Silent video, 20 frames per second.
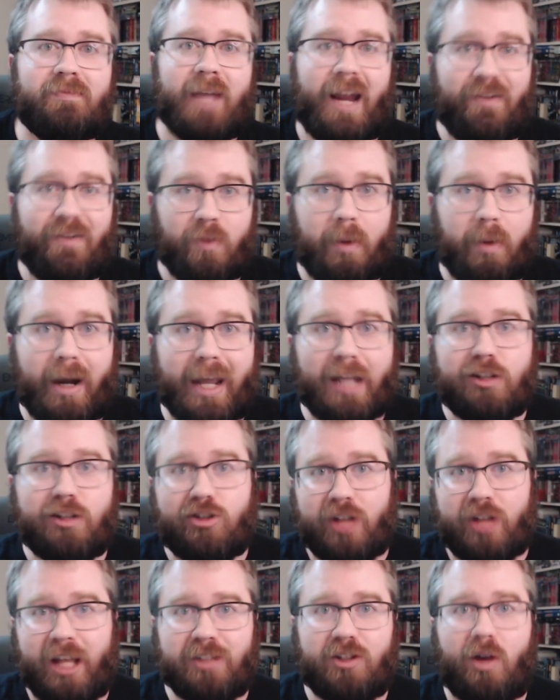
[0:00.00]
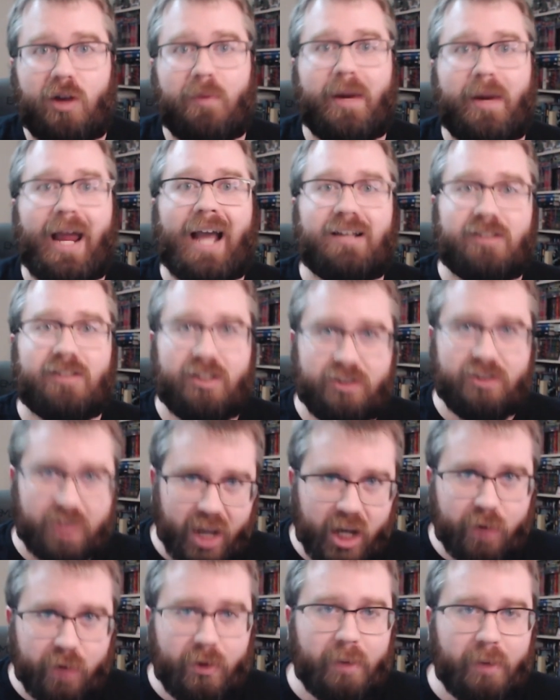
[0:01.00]
everybody, it's Chainsaw Reacts,
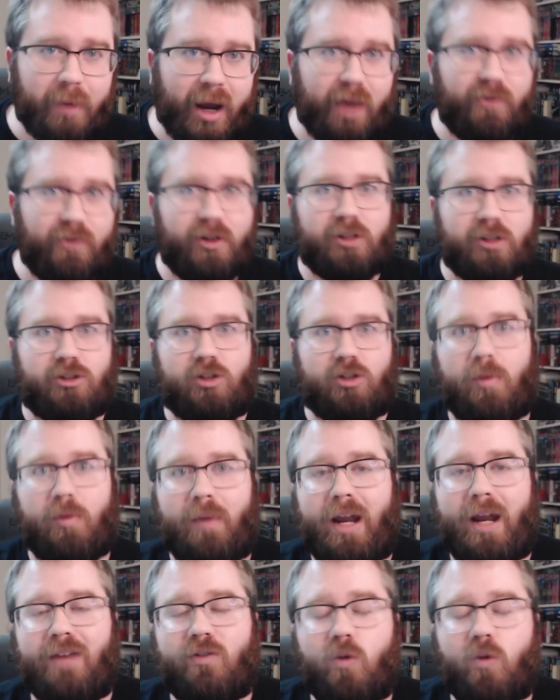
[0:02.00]
continuing my adventure of Superman,